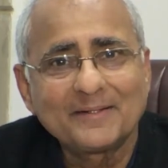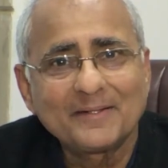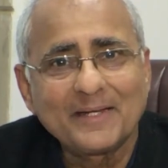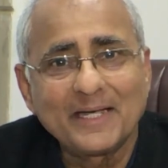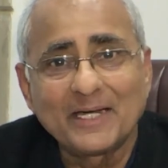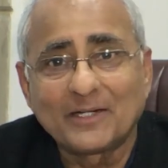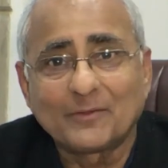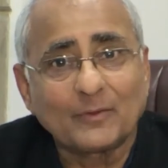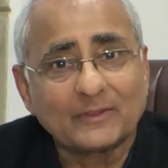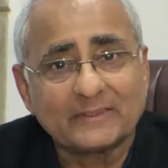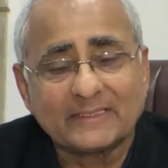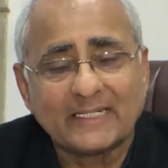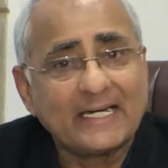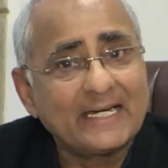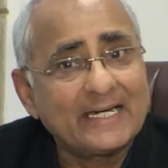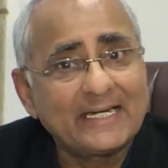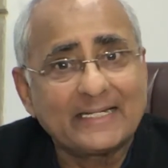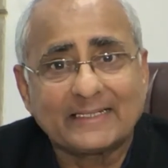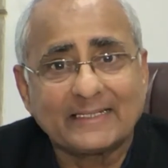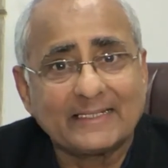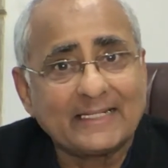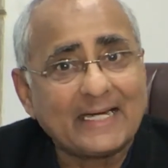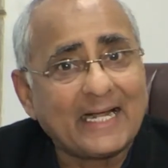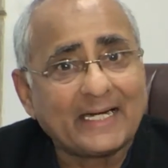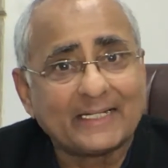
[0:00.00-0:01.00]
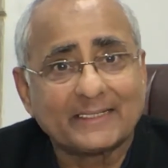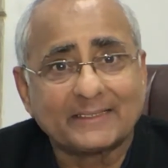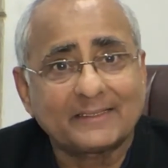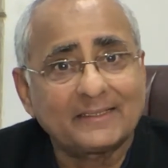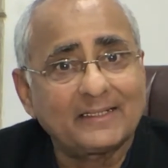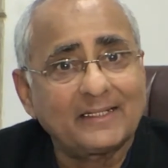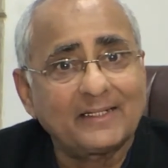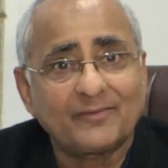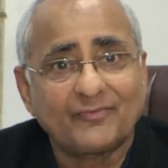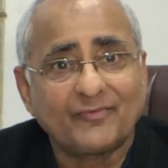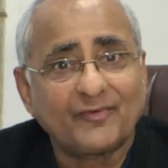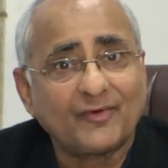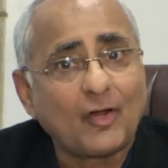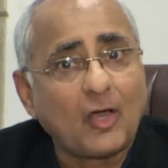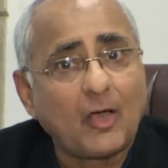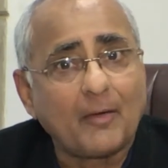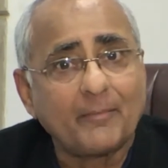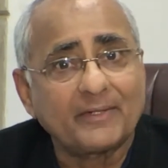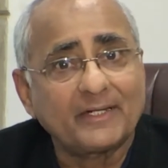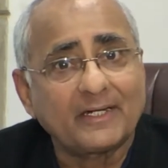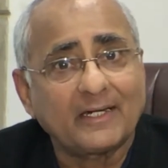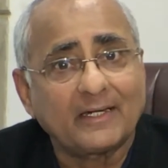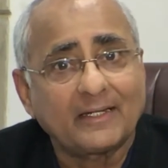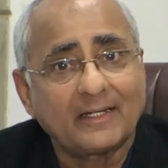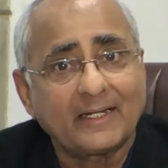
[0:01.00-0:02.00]
It was an international
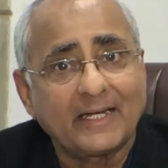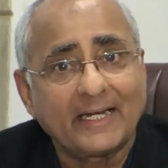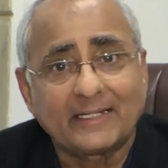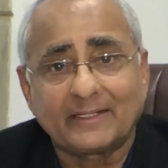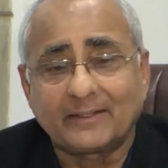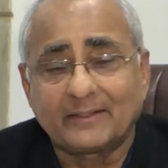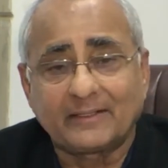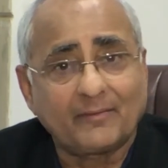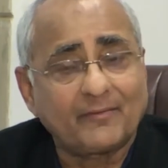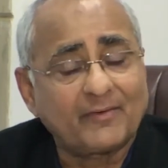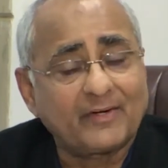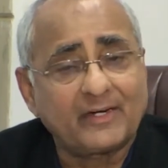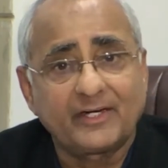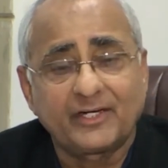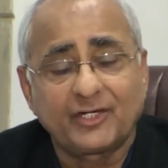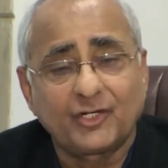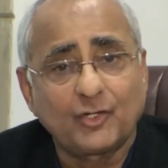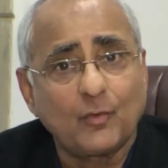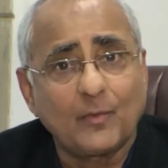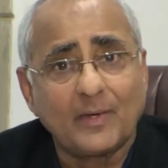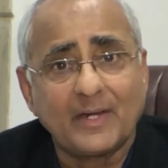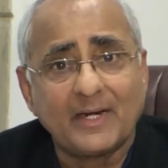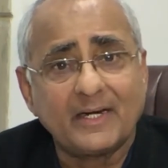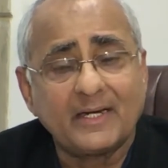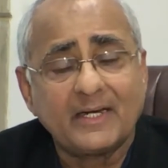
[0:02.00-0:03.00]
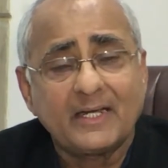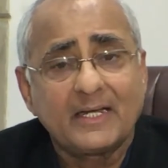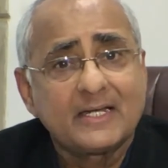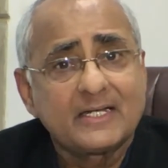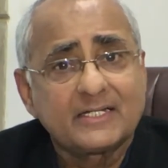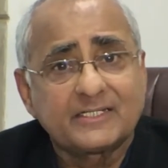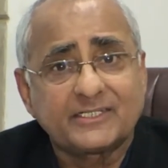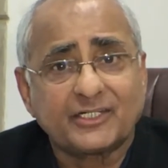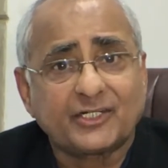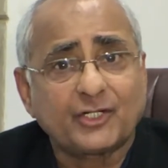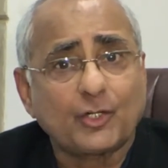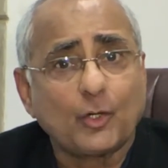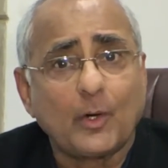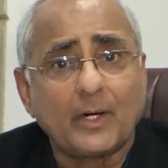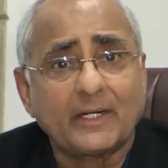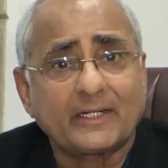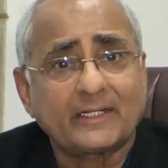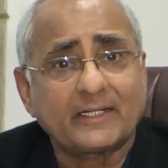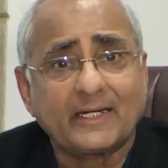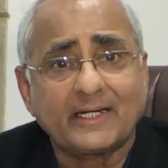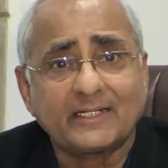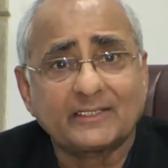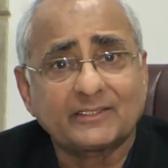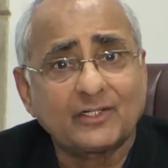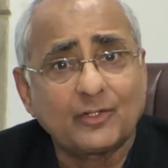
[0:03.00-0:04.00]
phenomenon. There were UN security
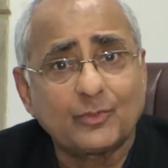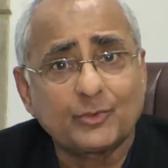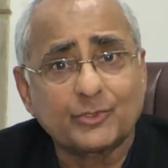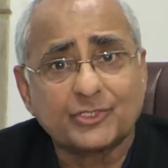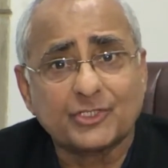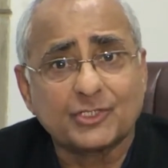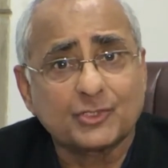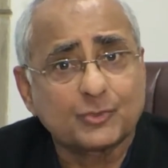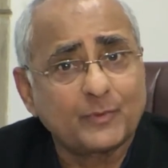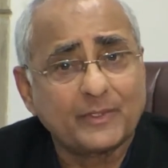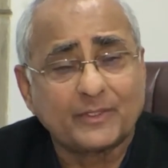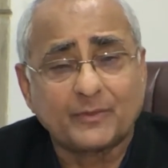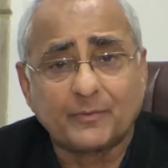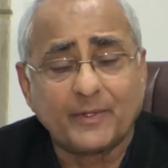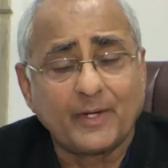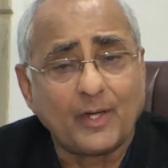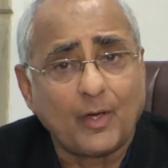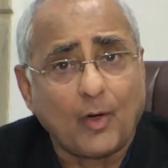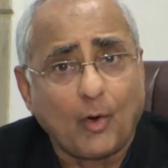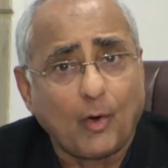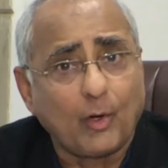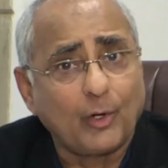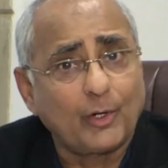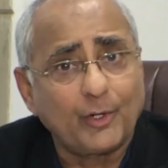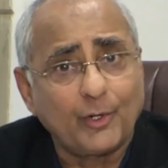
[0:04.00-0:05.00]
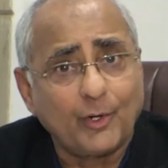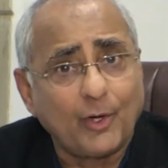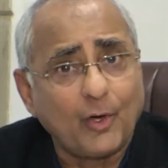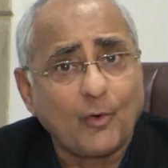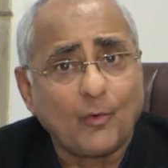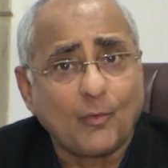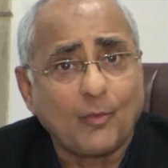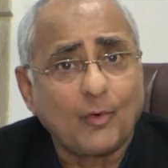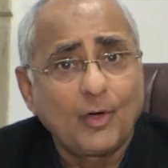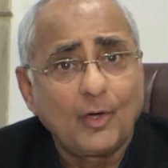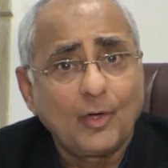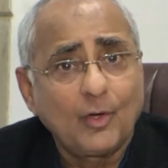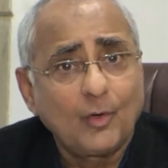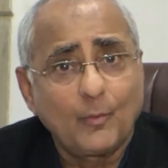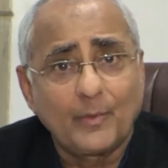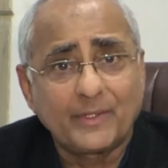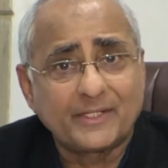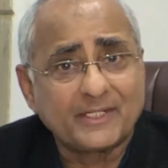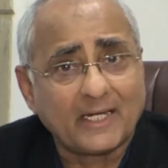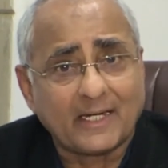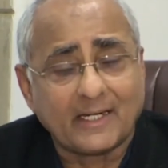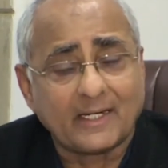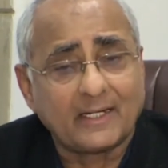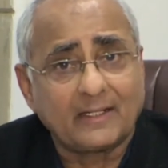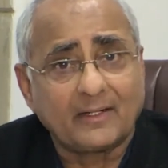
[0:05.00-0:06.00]
resolutions, which we all know,
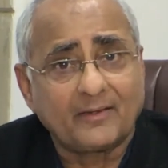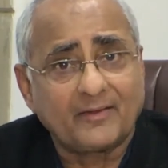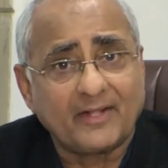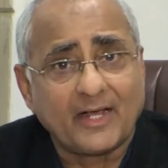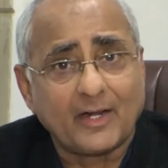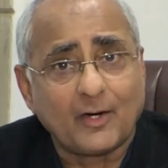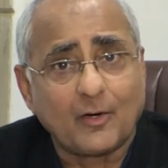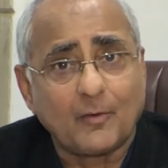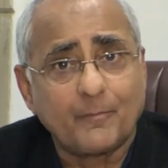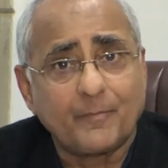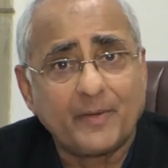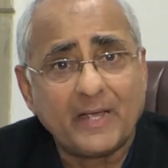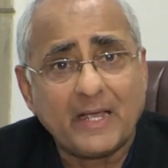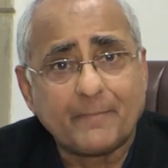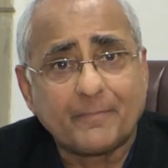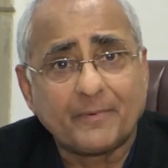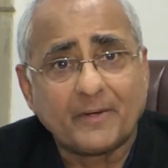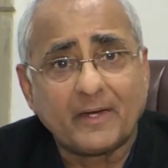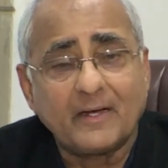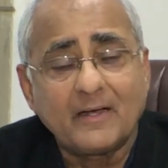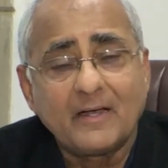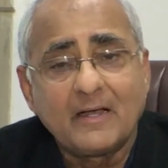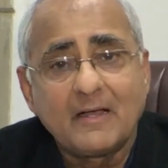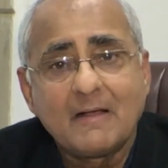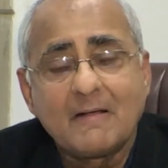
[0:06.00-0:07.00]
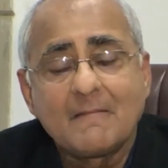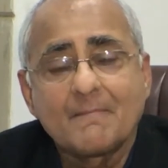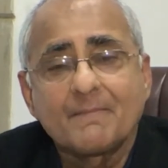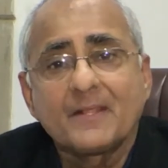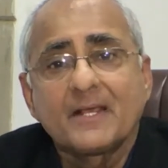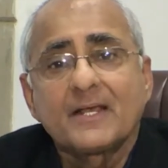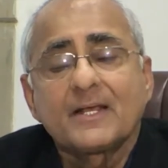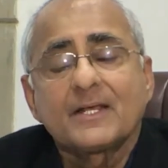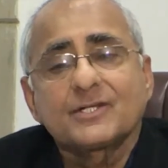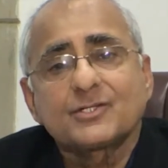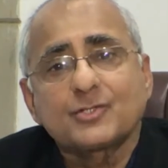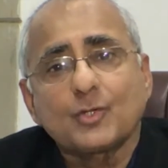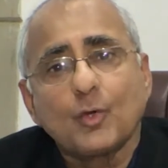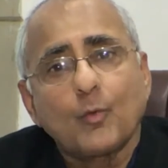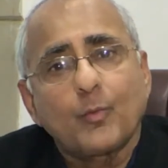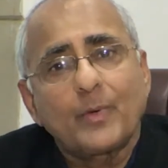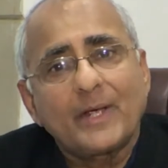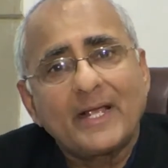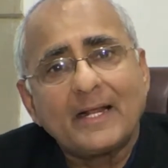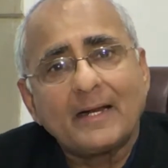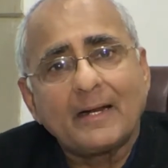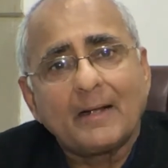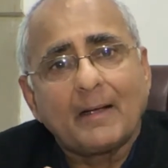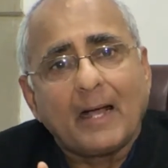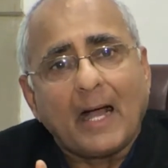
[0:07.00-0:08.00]
which are there on paper. So
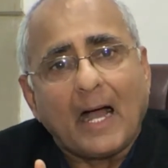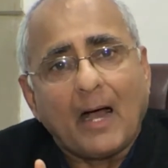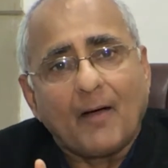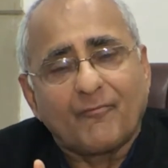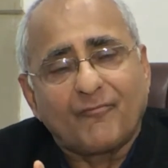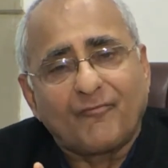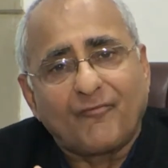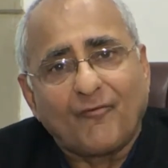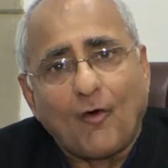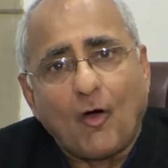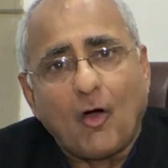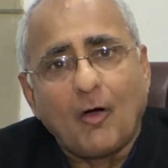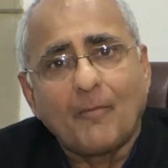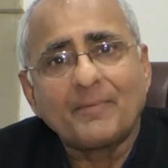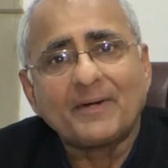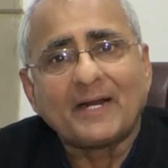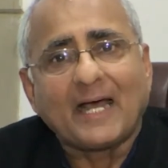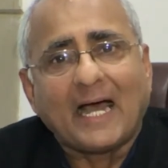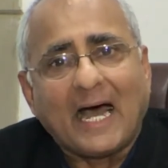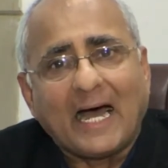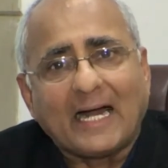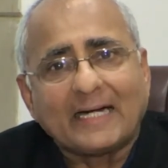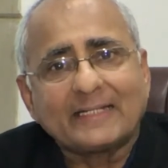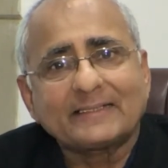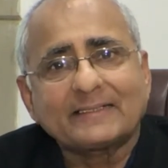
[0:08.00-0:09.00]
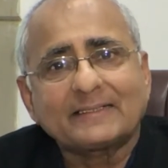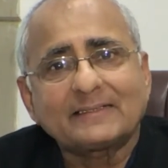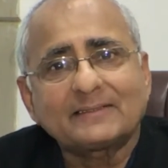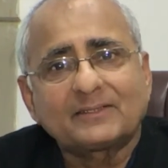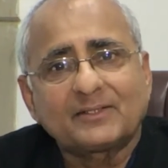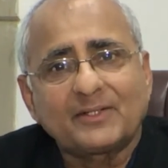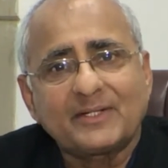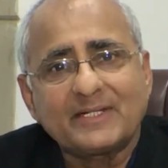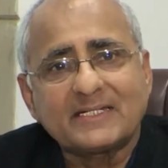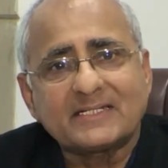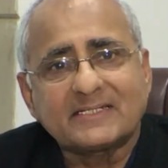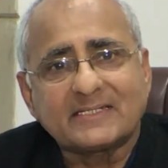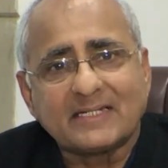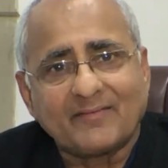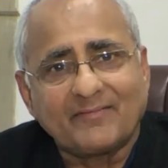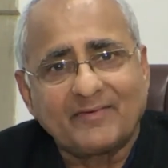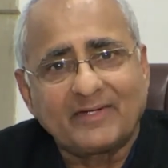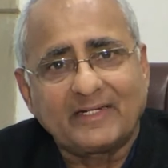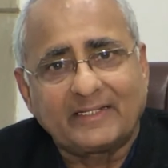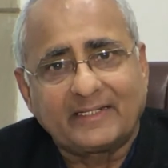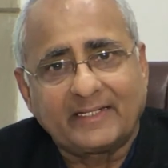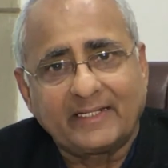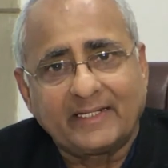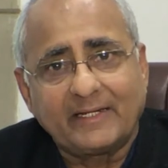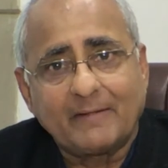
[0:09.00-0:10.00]
we formed Article
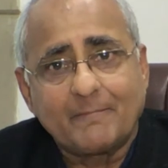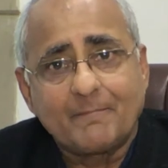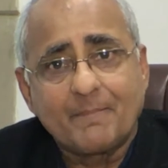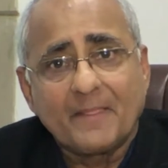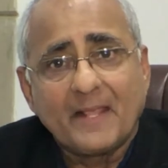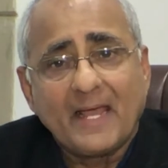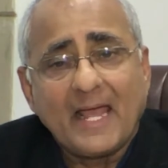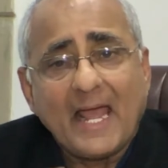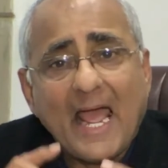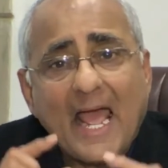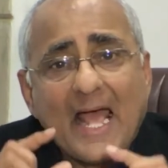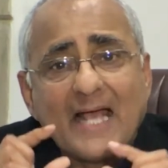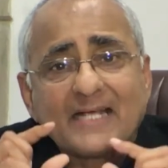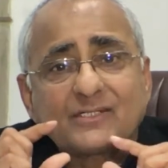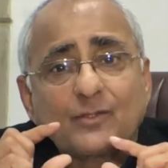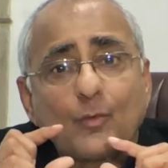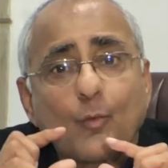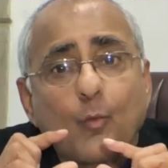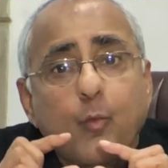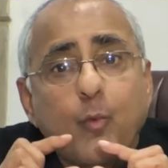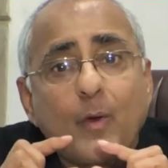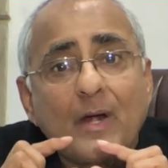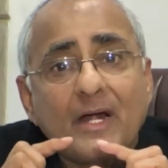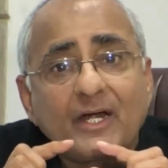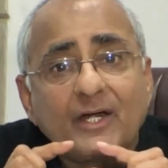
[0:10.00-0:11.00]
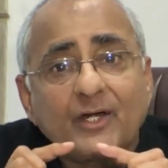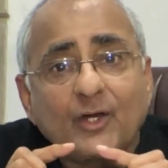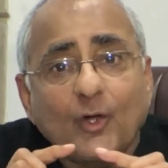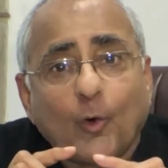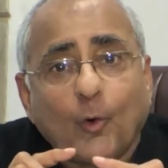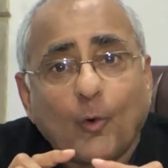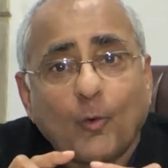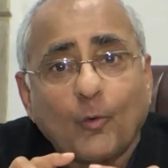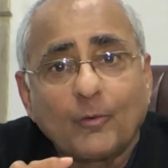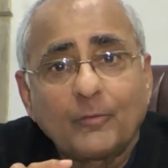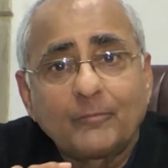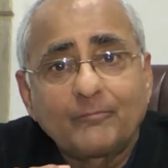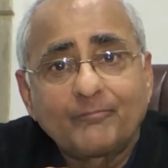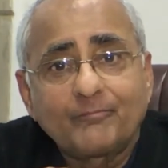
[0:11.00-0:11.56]
370 as a window